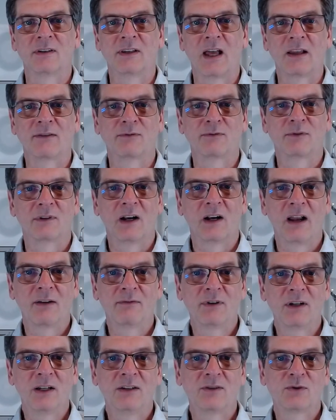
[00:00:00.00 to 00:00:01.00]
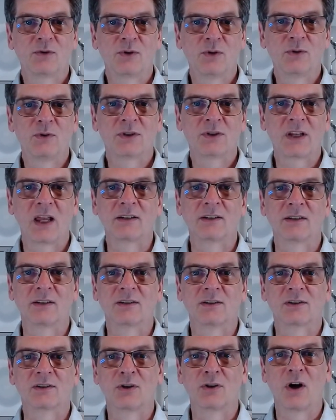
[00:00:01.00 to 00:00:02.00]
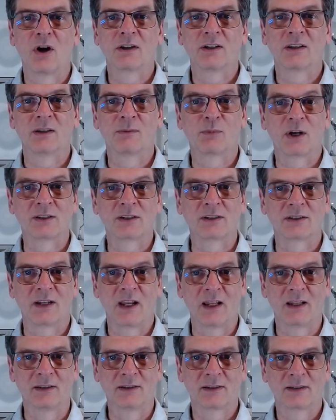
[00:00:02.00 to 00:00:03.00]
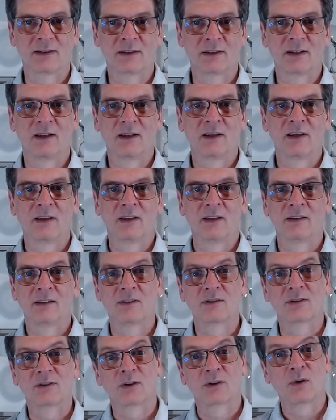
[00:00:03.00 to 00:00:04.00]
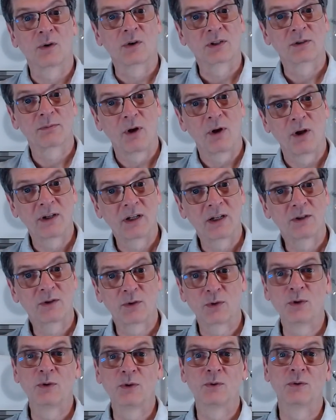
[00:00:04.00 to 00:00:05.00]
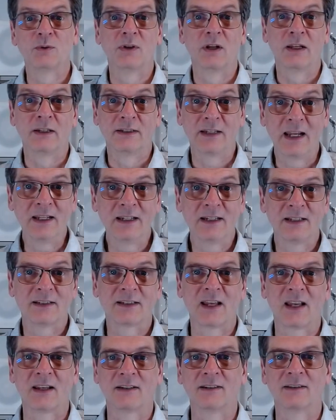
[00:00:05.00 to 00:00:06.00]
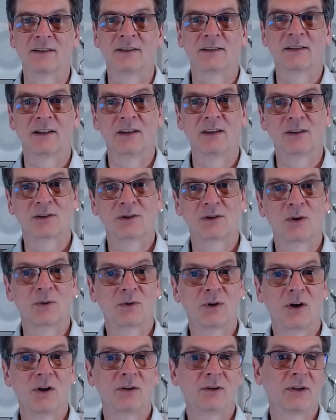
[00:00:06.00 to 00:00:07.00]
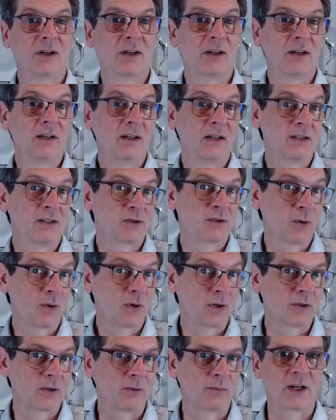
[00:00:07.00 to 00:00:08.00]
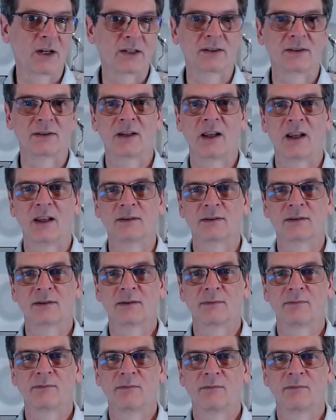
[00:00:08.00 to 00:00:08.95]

that for every true sentence not in the present tense, there's a corresponding true dated sentence in the so-called historical present tense.